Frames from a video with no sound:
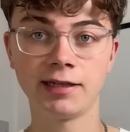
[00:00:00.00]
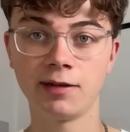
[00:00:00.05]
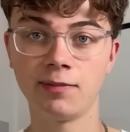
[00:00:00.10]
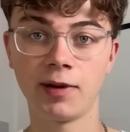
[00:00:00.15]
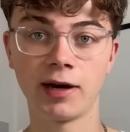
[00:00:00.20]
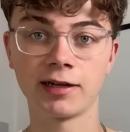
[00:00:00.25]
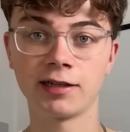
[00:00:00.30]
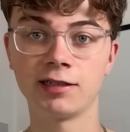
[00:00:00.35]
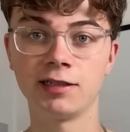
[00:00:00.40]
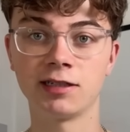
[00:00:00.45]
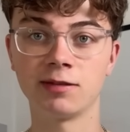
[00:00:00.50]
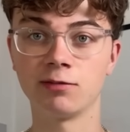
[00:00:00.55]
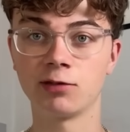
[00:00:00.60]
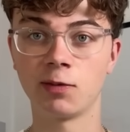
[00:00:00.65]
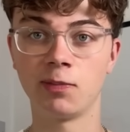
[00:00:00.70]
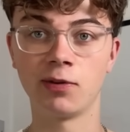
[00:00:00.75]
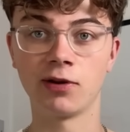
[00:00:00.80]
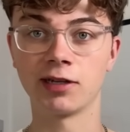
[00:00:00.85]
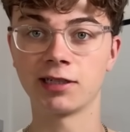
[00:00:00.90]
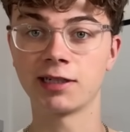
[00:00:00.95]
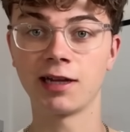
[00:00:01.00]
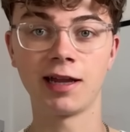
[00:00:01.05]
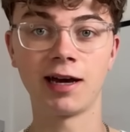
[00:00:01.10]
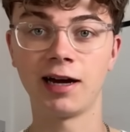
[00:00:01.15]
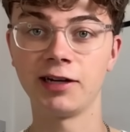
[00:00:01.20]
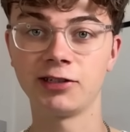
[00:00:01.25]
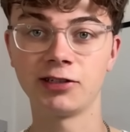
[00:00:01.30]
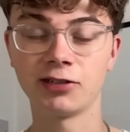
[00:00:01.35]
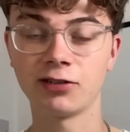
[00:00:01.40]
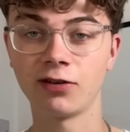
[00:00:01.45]
magnetism, to be honest. Like that.
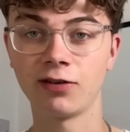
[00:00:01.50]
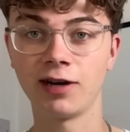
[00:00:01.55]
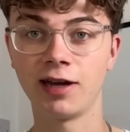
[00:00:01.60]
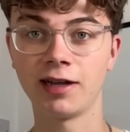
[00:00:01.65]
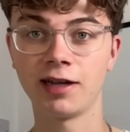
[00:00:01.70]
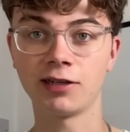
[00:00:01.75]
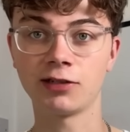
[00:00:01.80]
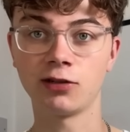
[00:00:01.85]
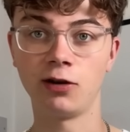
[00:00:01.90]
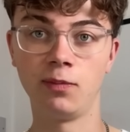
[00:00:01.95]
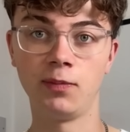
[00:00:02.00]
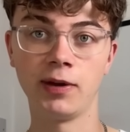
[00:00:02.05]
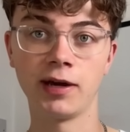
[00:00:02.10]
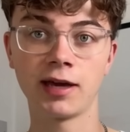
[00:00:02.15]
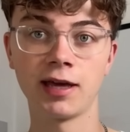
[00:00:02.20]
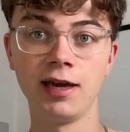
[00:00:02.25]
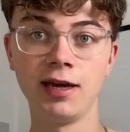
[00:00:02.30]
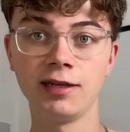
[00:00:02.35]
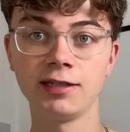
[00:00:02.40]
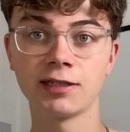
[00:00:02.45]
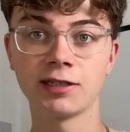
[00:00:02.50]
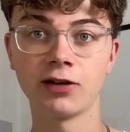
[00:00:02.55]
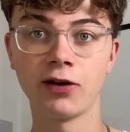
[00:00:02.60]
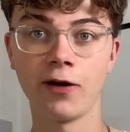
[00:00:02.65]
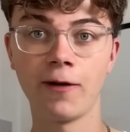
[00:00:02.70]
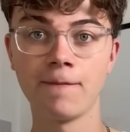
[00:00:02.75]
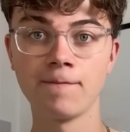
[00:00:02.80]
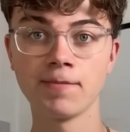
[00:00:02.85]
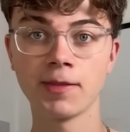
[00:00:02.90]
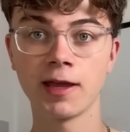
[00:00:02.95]
I just don't like that topic.
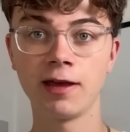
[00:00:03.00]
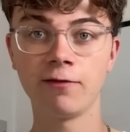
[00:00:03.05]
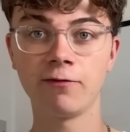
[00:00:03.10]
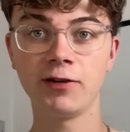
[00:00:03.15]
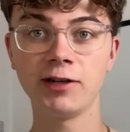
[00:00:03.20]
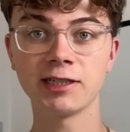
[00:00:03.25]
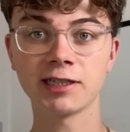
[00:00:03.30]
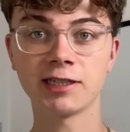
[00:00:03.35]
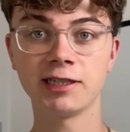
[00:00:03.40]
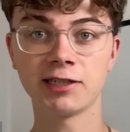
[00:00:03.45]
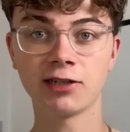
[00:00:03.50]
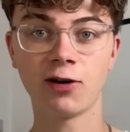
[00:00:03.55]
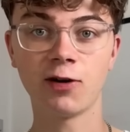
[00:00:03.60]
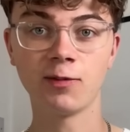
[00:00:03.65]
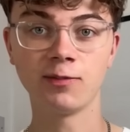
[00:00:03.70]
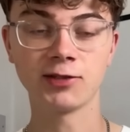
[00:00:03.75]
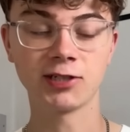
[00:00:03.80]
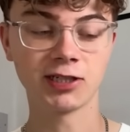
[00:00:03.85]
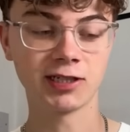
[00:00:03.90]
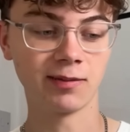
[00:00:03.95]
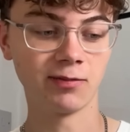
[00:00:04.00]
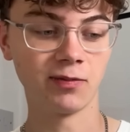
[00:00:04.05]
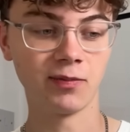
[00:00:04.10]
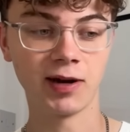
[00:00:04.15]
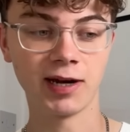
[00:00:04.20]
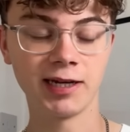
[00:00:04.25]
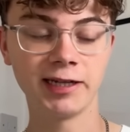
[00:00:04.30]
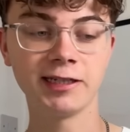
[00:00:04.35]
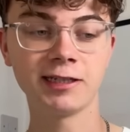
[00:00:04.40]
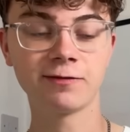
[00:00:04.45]
So physics is home to some of
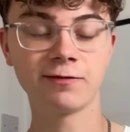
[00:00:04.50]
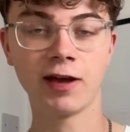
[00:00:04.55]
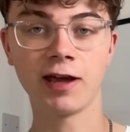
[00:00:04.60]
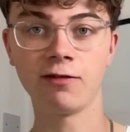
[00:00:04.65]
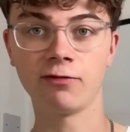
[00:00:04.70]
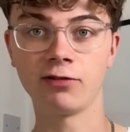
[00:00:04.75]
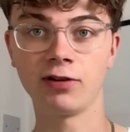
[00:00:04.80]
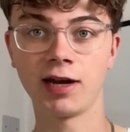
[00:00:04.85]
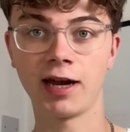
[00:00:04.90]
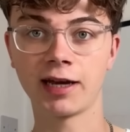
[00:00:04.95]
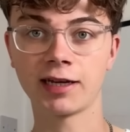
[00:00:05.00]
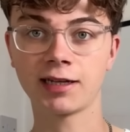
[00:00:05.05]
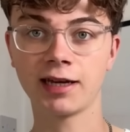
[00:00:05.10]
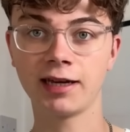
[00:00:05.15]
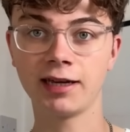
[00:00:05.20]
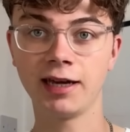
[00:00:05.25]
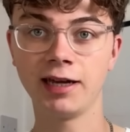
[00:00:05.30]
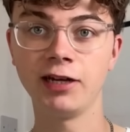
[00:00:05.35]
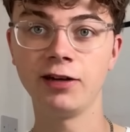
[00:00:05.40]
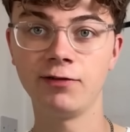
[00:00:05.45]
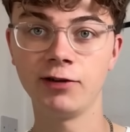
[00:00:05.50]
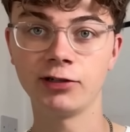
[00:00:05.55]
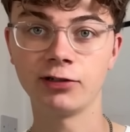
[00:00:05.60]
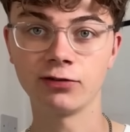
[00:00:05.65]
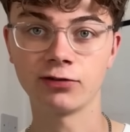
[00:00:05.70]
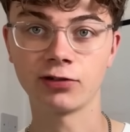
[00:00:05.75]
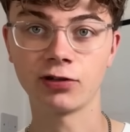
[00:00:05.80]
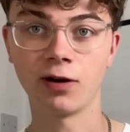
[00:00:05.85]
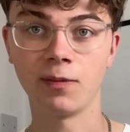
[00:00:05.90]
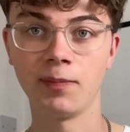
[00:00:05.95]
my least favorite like
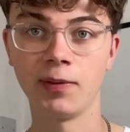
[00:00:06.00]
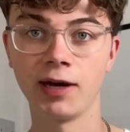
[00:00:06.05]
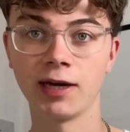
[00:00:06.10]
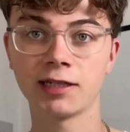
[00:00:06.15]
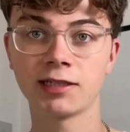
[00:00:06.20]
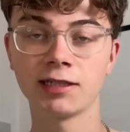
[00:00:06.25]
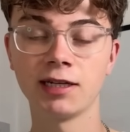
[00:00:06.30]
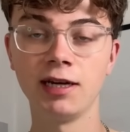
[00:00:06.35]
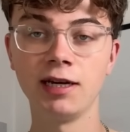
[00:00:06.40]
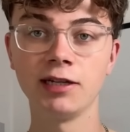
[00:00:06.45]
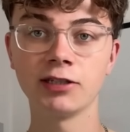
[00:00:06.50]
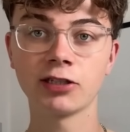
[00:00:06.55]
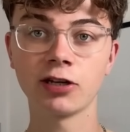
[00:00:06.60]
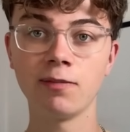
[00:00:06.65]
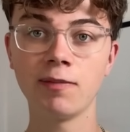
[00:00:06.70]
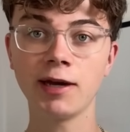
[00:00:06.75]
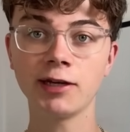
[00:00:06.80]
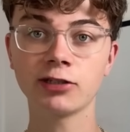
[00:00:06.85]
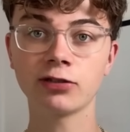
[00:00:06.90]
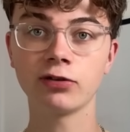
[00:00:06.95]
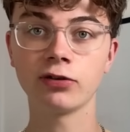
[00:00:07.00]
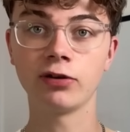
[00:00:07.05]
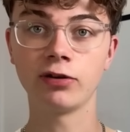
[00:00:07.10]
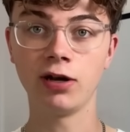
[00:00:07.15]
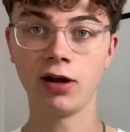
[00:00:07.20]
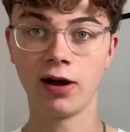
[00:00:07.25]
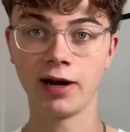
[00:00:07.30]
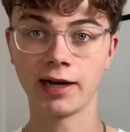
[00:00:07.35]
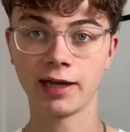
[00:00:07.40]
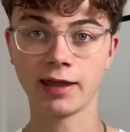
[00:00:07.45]
individual topics. So make sure you're
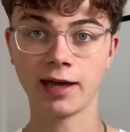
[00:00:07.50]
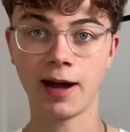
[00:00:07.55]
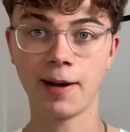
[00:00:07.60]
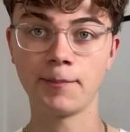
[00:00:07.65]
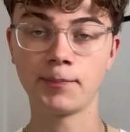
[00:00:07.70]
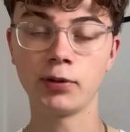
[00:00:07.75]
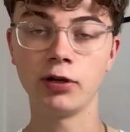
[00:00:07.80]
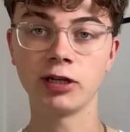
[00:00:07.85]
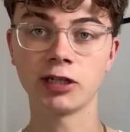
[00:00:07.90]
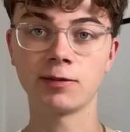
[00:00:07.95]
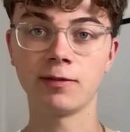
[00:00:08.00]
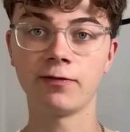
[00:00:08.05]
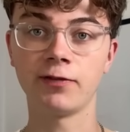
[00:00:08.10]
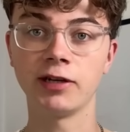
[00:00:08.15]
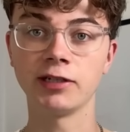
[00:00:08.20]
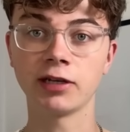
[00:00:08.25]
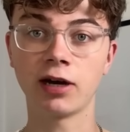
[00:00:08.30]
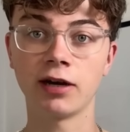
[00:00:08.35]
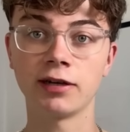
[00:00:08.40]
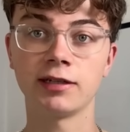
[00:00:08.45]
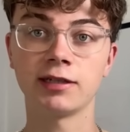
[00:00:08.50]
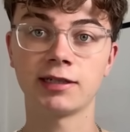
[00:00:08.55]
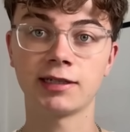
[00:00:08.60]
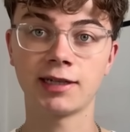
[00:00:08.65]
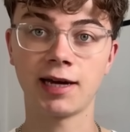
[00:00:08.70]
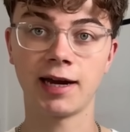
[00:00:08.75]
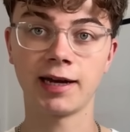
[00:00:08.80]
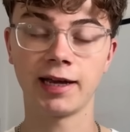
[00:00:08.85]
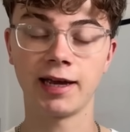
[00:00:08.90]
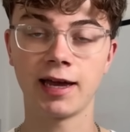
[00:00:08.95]
learning that, put some effort into
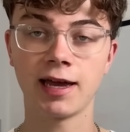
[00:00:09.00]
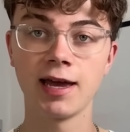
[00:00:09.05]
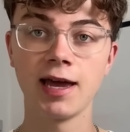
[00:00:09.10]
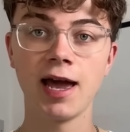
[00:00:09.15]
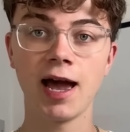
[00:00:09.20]
understanding it.